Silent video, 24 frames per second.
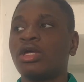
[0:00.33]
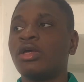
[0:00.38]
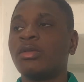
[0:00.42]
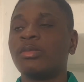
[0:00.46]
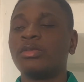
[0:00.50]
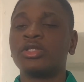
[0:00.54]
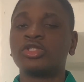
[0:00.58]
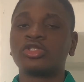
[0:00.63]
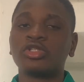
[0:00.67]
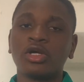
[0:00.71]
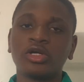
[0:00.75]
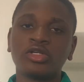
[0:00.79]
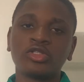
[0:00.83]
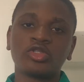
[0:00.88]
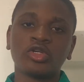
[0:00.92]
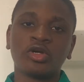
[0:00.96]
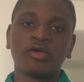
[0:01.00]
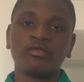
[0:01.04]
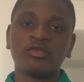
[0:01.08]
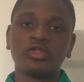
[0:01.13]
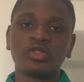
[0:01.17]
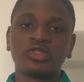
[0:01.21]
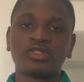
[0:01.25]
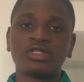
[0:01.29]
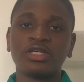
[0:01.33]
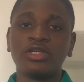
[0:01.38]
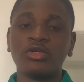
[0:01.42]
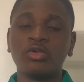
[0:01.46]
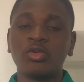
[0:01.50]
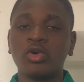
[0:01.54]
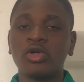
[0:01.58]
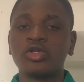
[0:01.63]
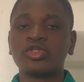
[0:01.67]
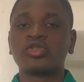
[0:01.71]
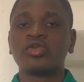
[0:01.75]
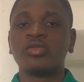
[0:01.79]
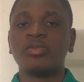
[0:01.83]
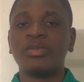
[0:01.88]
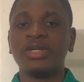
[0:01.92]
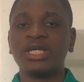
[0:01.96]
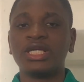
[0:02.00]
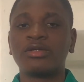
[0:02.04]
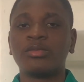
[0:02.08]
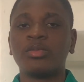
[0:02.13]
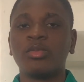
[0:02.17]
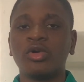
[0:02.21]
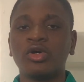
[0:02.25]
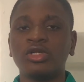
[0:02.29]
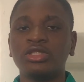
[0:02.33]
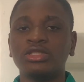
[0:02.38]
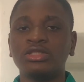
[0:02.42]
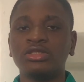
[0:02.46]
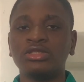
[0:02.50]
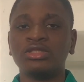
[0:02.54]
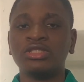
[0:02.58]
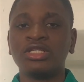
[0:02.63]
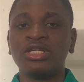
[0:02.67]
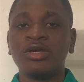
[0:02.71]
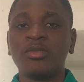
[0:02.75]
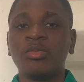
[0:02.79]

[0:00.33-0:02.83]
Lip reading: Majority of you say you want to make money,